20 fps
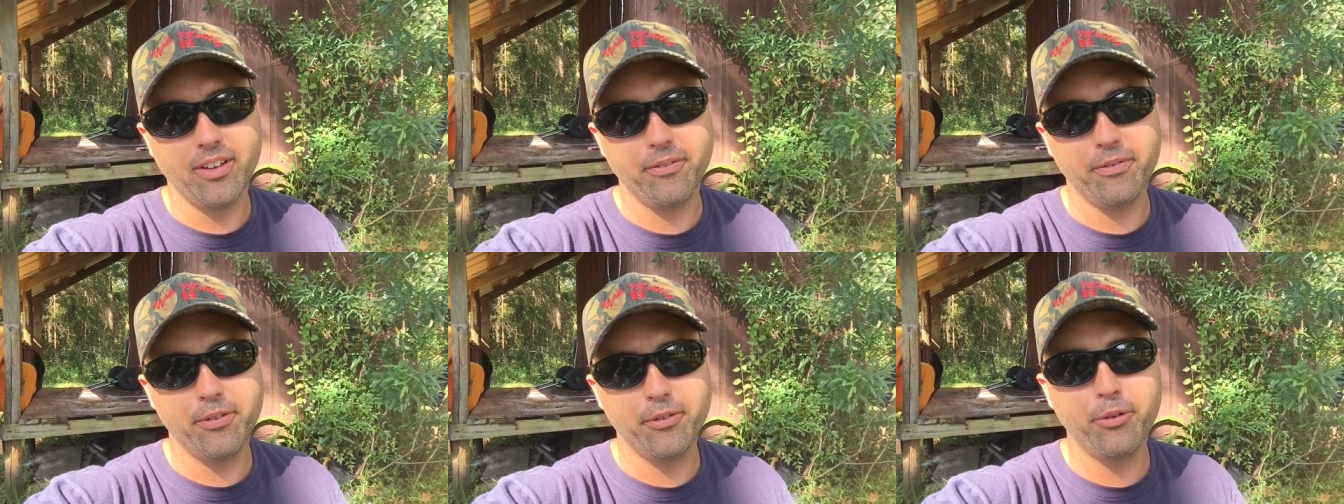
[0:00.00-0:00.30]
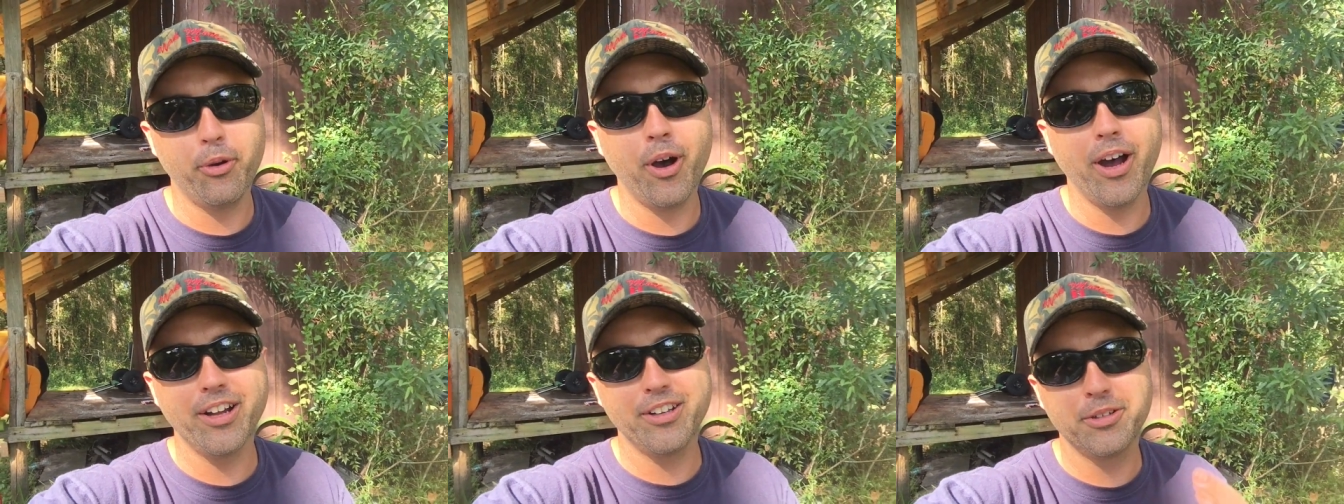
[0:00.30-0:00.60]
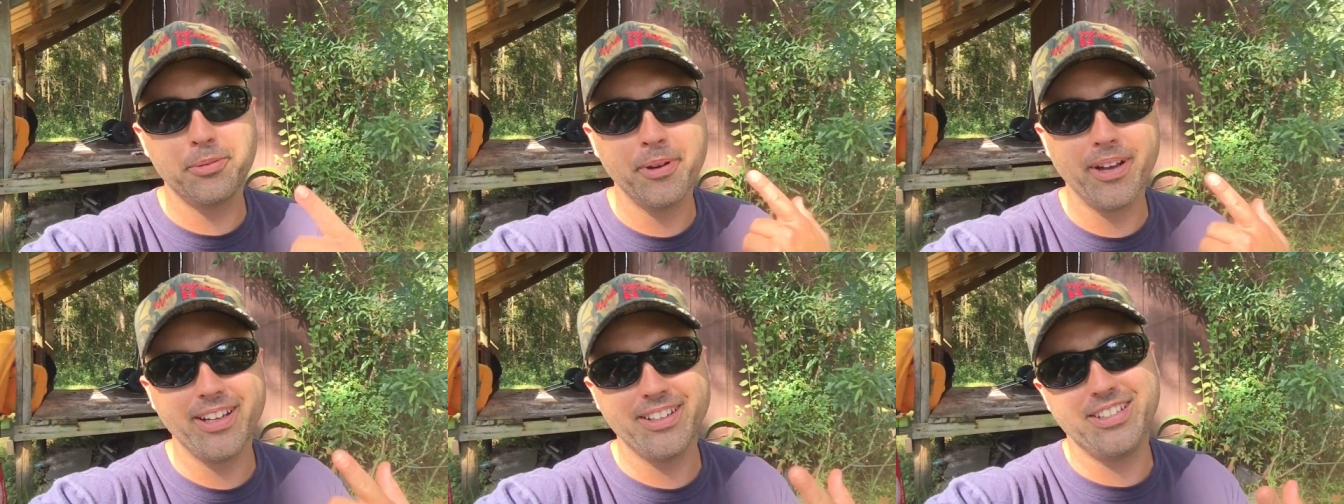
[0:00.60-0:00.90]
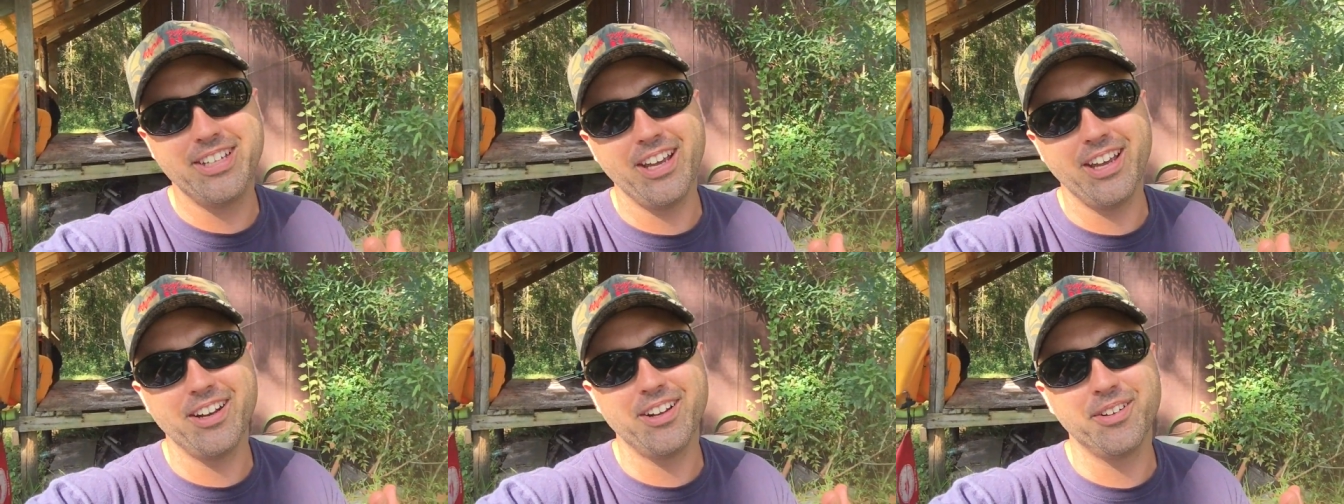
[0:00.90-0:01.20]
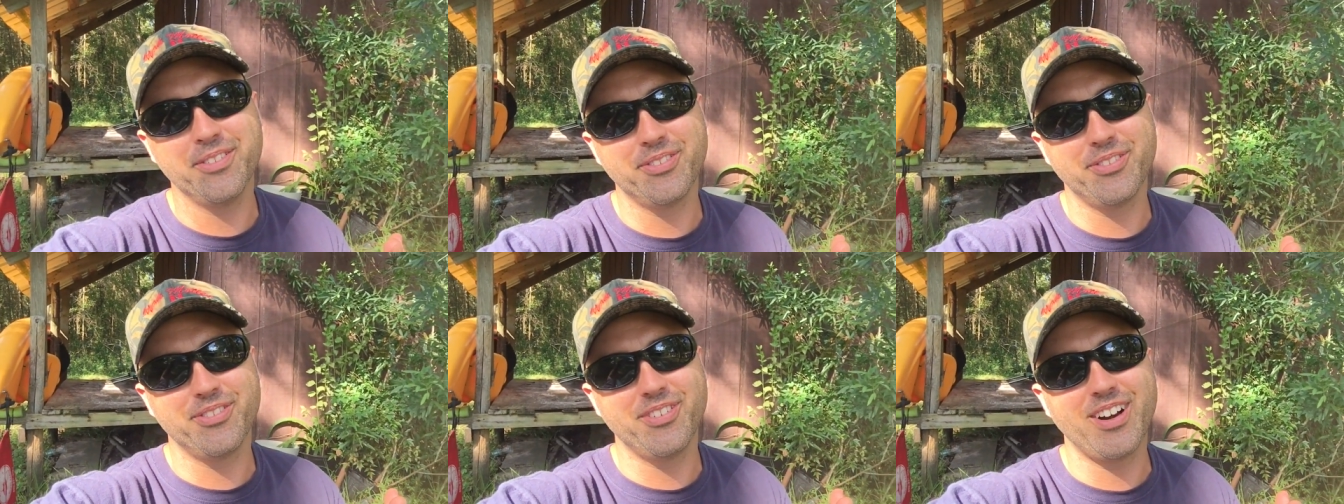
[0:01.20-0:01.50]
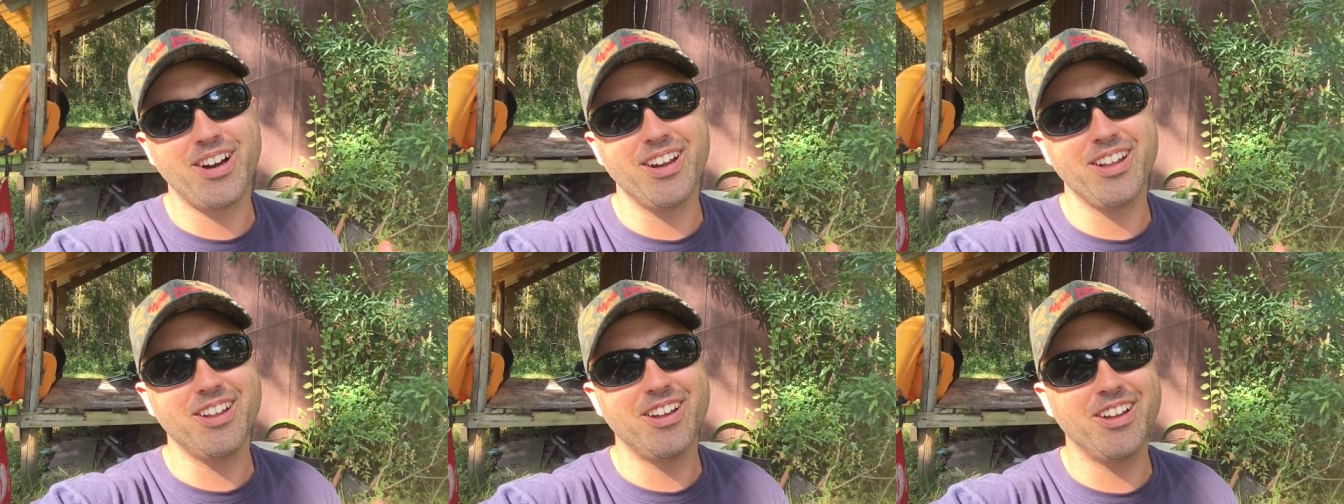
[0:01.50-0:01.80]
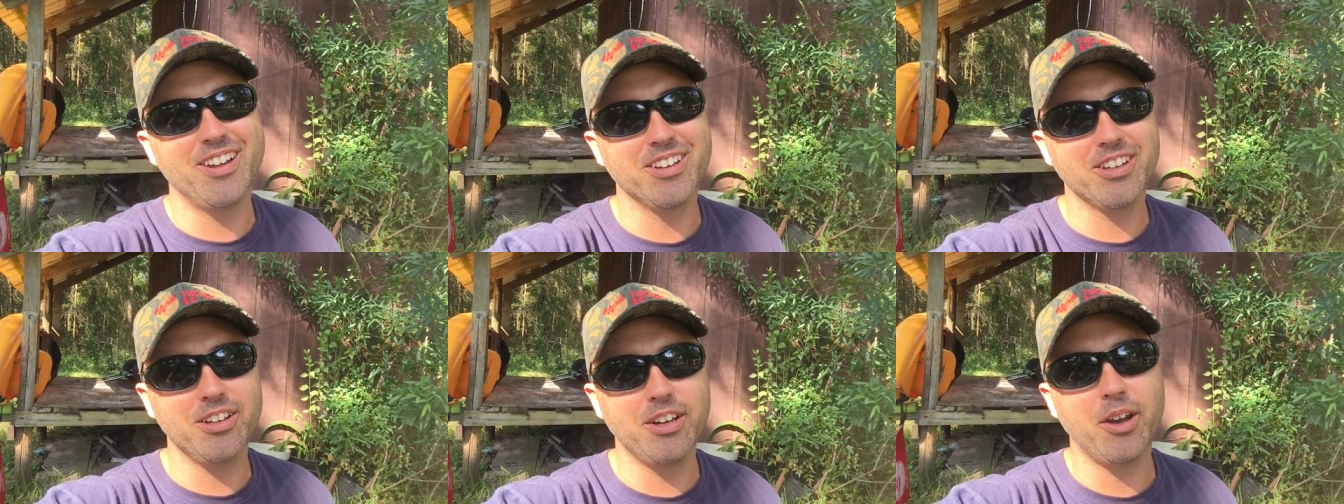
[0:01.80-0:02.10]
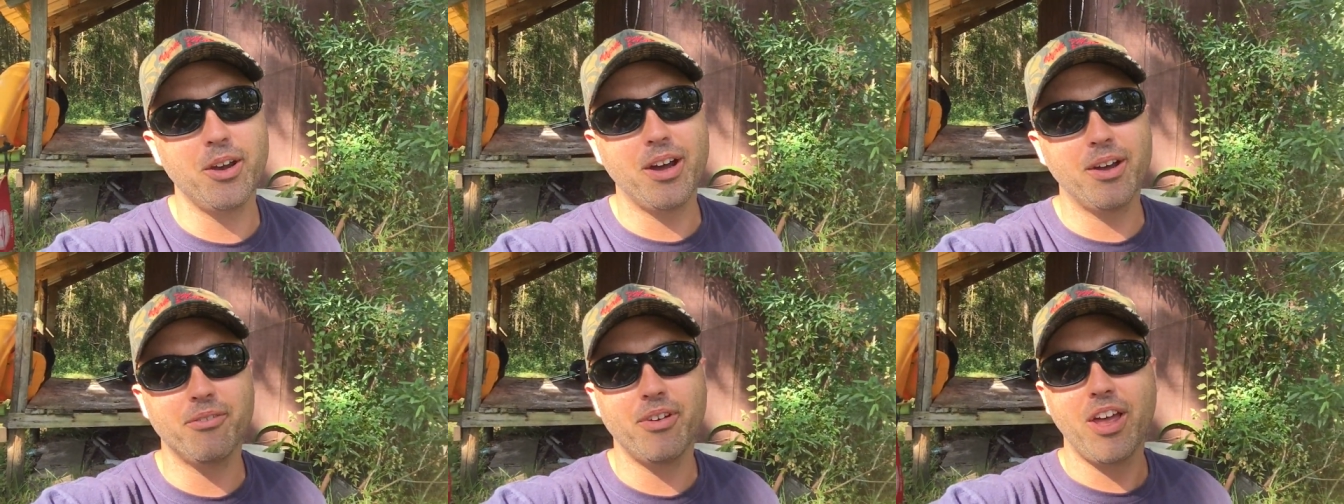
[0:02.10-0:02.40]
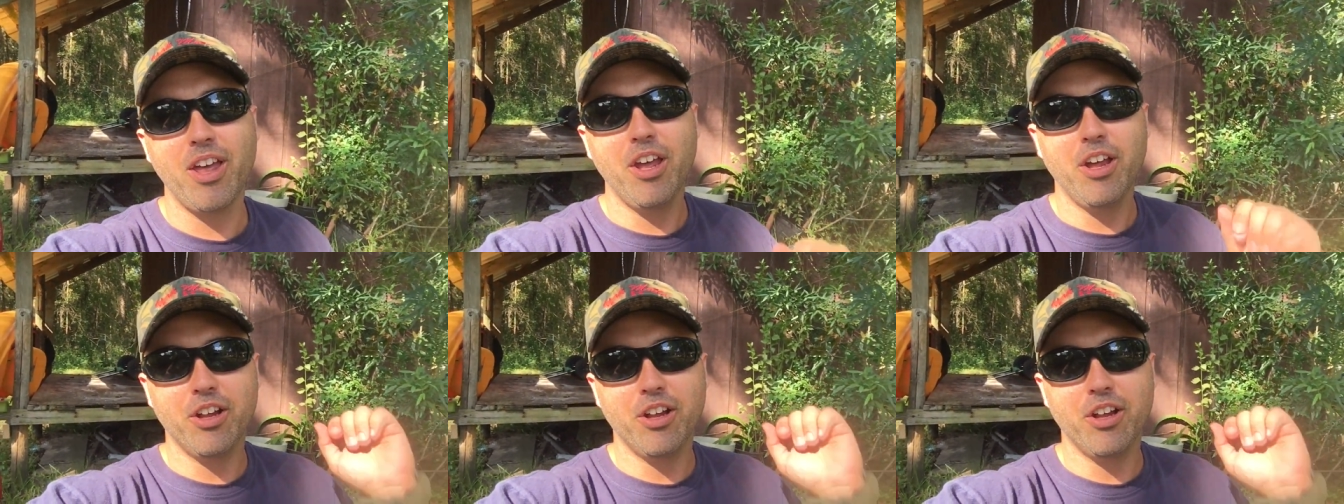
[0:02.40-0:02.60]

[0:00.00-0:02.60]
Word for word: if you've watched my channel for very long, you know I've